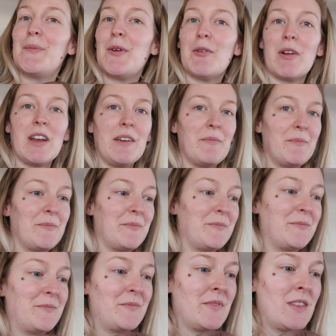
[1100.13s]
You ready?
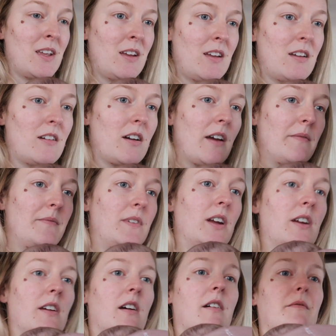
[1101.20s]
Okay,
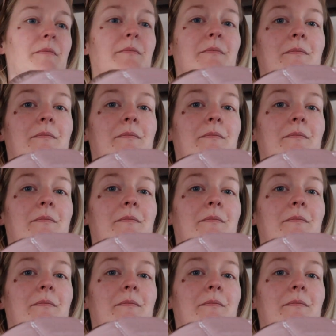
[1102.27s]
here you go.